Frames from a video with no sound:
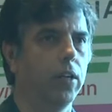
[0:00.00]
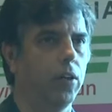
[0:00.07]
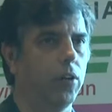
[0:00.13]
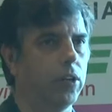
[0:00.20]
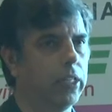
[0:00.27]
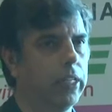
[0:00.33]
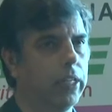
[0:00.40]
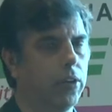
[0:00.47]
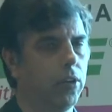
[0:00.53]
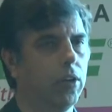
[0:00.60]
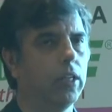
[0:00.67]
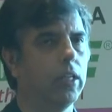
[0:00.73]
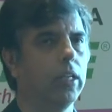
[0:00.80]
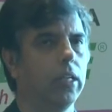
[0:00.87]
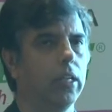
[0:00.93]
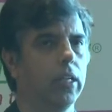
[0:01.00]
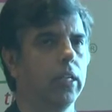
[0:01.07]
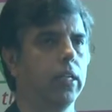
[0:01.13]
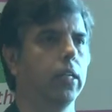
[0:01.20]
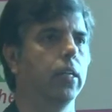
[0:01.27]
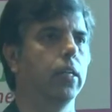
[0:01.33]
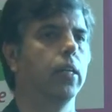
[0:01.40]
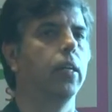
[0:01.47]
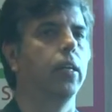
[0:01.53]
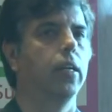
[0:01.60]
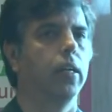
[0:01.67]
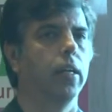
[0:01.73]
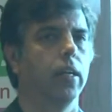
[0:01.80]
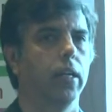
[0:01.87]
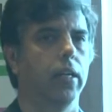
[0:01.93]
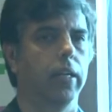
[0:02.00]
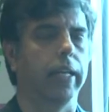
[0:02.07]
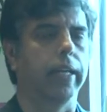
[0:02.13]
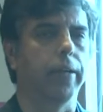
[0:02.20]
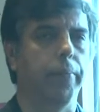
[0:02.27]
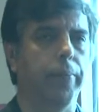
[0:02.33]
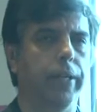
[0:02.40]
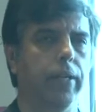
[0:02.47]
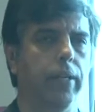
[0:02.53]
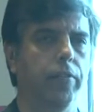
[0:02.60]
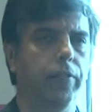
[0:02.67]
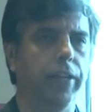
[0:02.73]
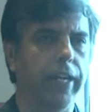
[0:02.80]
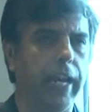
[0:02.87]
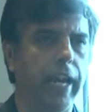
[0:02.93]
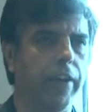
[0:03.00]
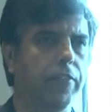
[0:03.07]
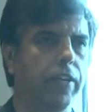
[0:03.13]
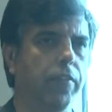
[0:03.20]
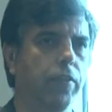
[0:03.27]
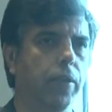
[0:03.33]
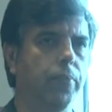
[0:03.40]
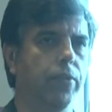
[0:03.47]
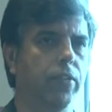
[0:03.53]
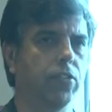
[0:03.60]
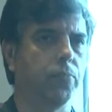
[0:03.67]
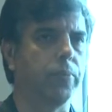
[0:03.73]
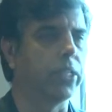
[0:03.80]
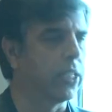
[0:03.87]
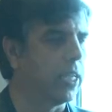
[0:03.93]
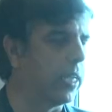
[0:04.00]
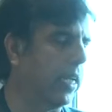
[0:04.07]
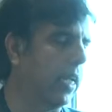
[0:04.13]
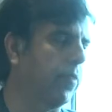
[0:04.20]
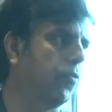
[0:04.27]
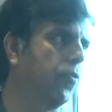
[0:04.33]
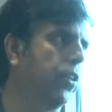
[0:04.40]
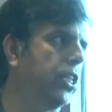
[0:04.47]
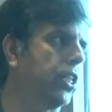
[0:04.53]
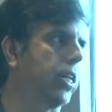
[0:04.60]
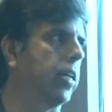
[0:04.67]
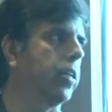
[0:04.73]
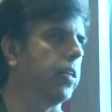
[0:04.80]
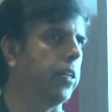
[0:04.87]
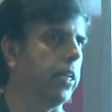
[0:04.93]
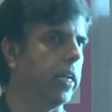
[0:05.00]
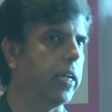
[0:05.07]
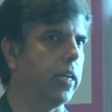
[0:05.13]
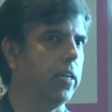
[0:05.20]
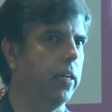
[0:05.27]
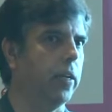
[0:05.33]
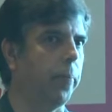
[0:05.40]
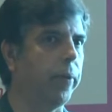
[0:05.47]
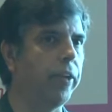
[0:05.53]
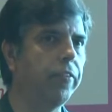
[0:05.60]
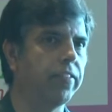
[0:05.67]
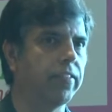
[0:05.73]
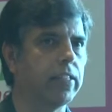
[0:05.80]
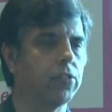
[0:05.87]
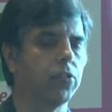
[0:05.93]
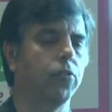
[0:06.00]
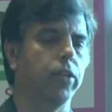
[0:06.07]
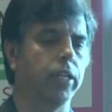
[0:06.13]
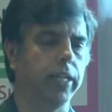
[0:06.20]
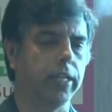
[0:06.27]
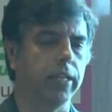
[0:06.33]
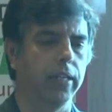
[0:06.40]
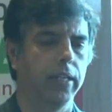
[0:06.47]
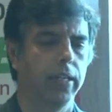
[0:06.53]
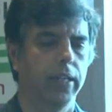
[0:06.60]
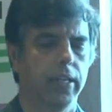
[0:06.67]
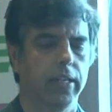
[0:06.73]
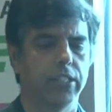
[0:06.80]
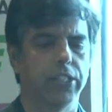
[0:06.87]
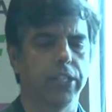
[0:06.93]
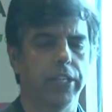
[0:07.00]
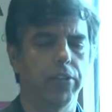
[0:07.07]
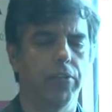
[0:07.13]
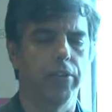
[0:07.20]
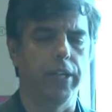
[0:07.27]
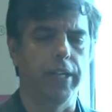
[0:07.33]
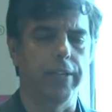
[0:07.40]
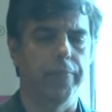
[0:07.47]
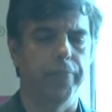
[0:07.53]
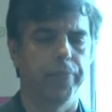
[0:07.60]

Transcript: or they are all uh, like we have developed special clamps which can take uh, PV cells over it, straight over it